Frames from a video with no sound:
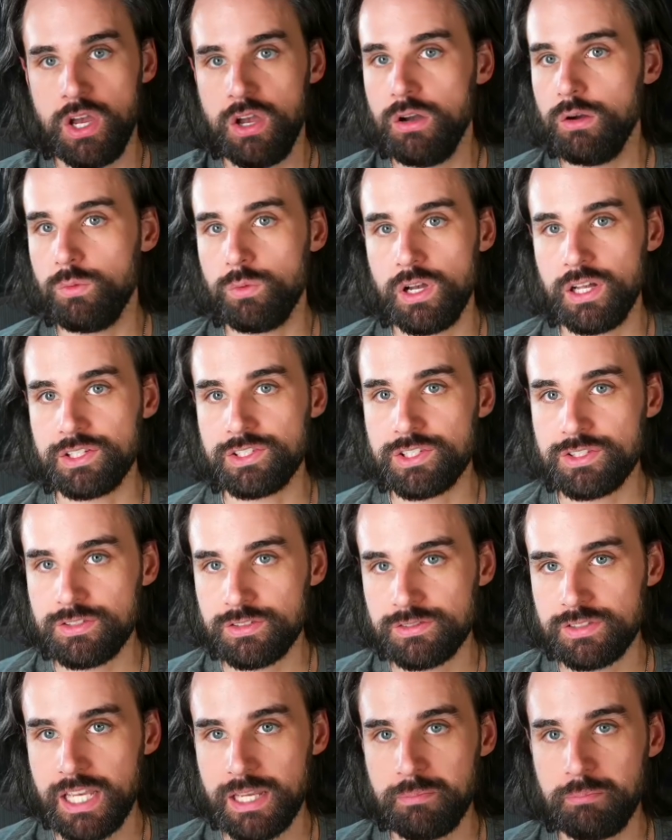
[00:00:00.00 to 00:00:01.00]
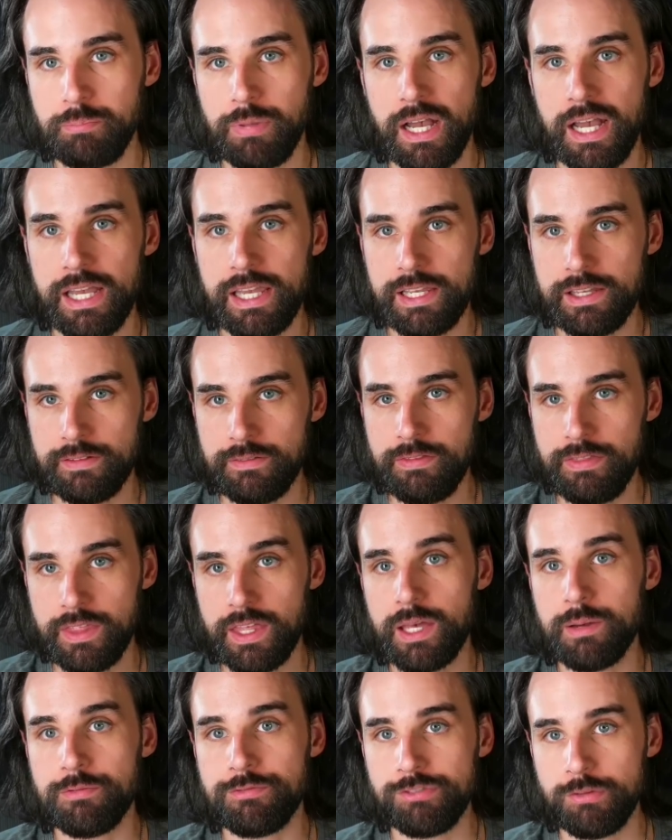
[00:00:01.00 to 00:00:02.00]
Well, it just looks like buying
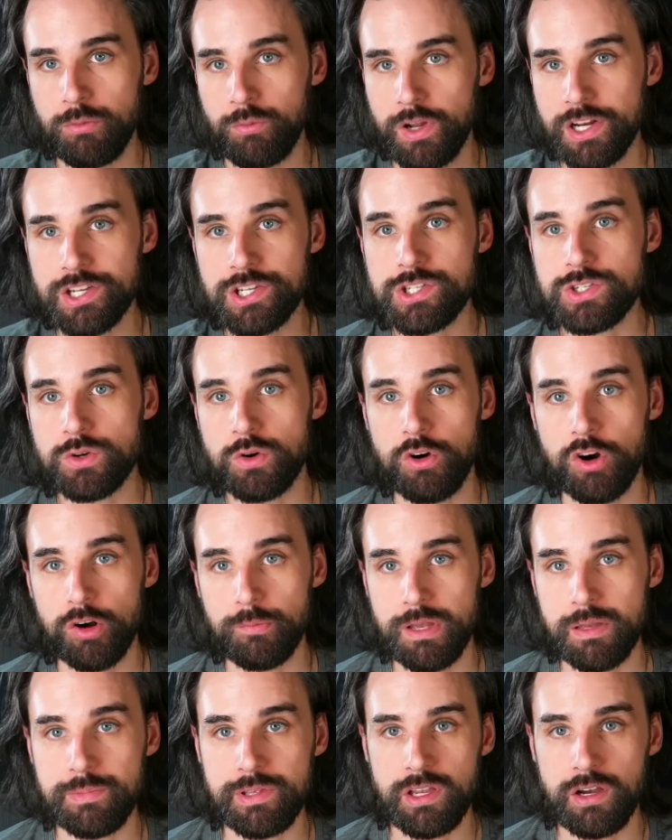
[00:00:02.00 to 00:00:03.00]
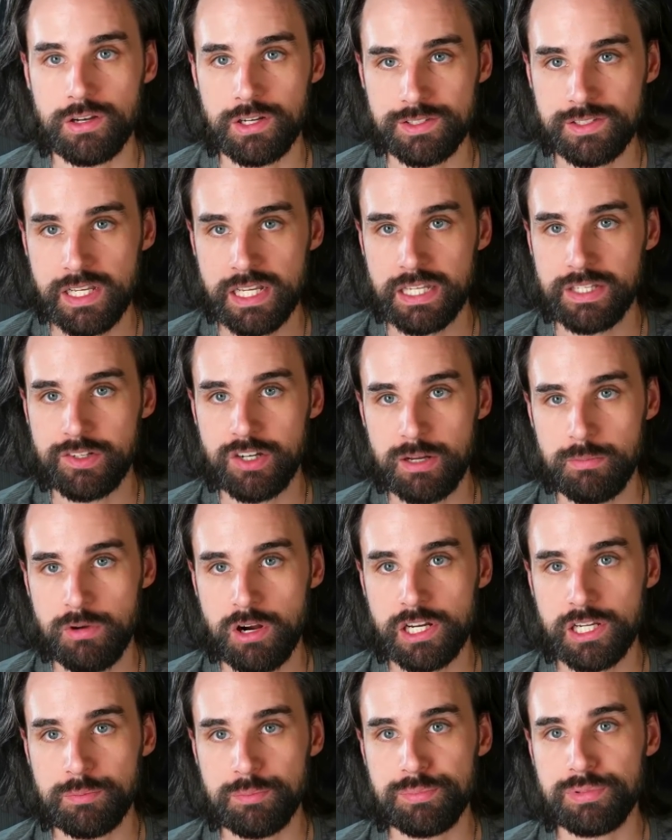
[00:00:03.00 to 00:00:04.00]
them from a registrar, maybe on a secondary
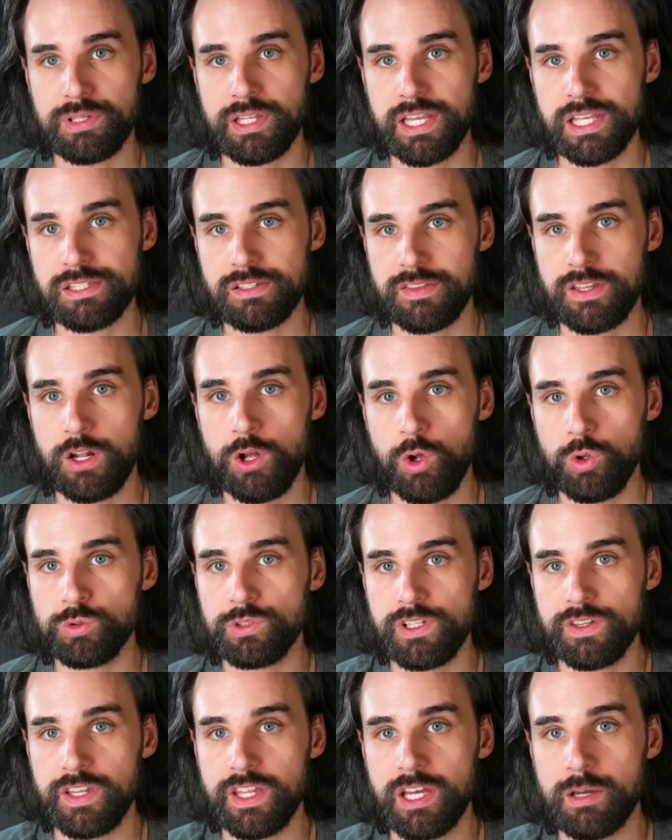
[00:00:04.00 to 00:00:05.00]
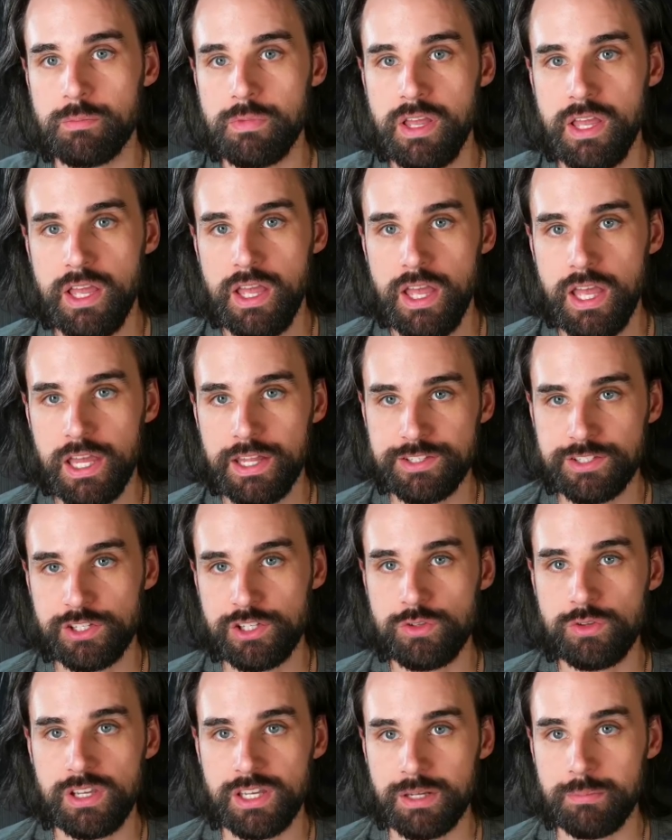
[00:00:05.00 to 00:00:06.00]
marketplace, and then holding them until
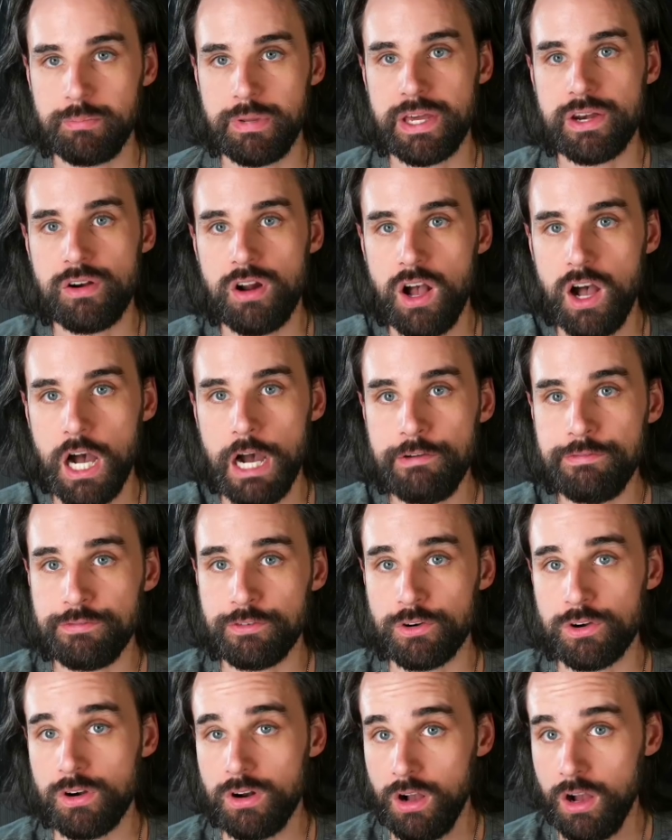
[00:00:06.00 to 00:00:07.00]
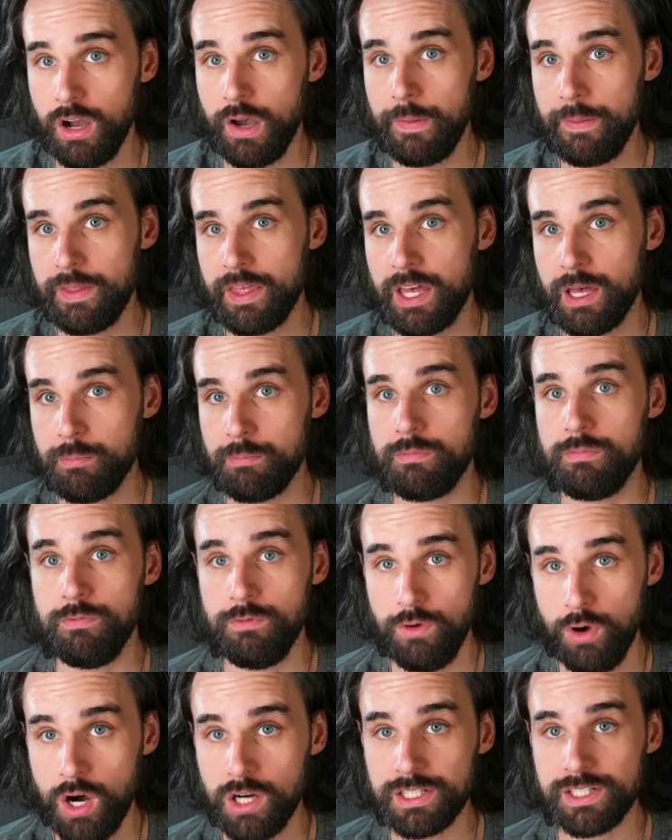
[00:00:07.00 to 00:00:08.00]
you get a better offer on them
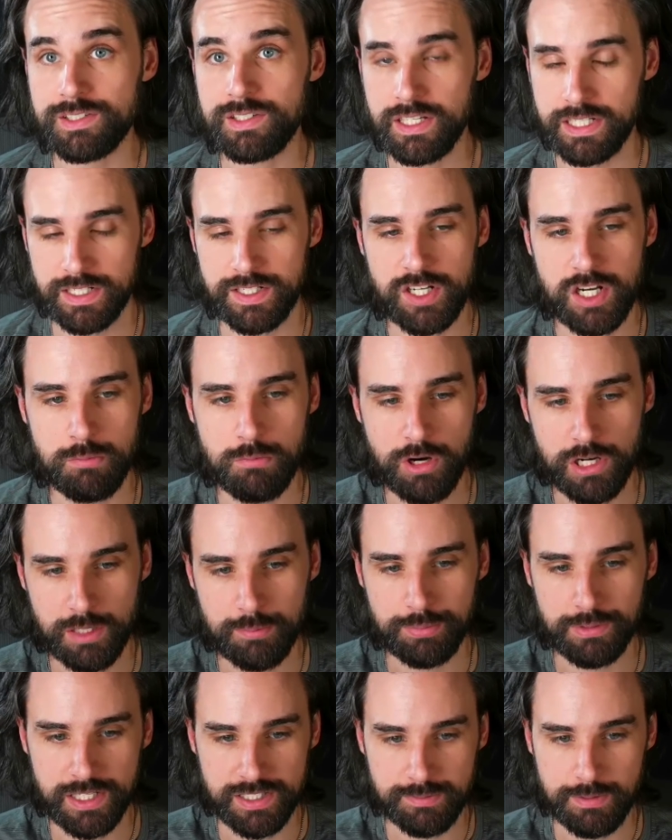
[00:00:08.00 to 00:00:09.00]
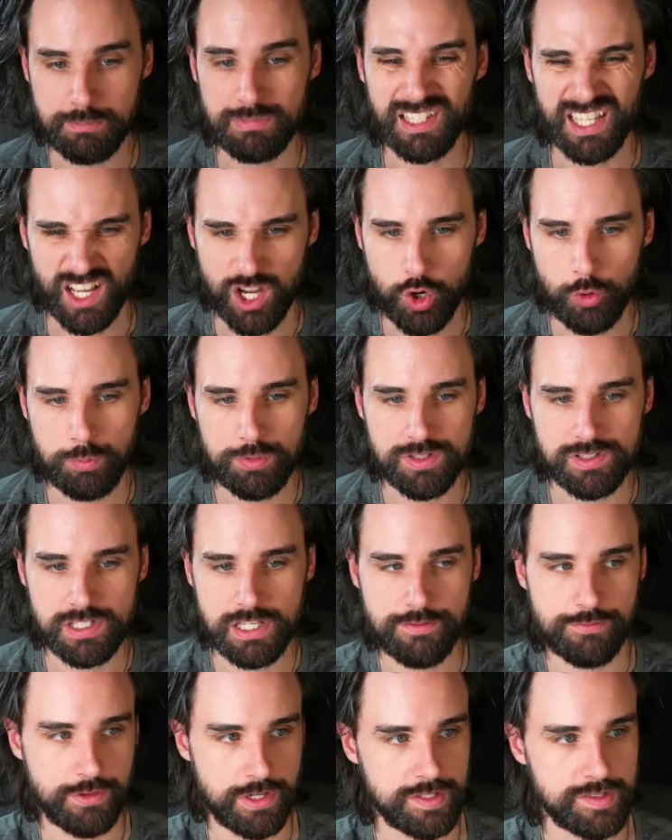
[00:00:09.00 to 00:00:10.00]
on a secondary marketplace, maybe like
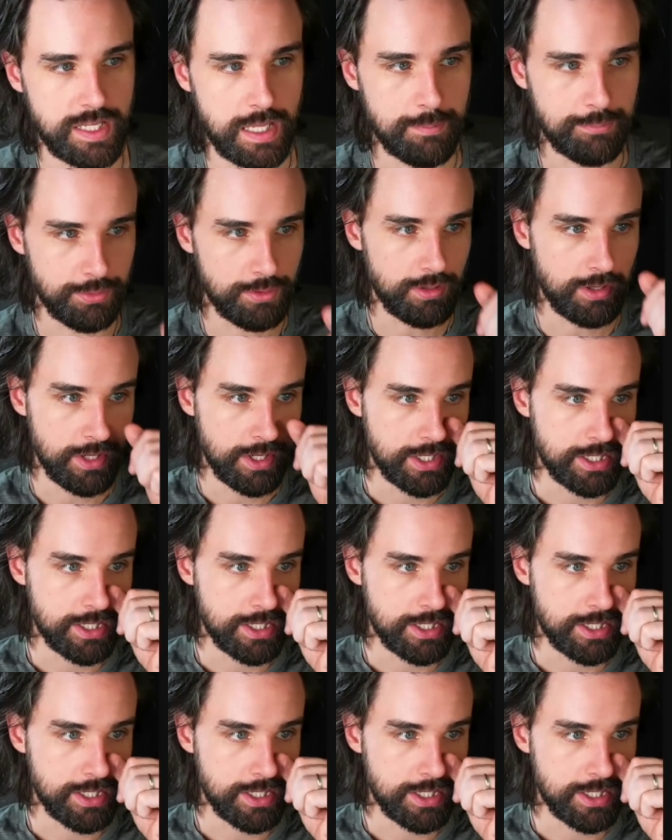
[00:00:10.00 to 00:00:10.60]
OpenSea, for example.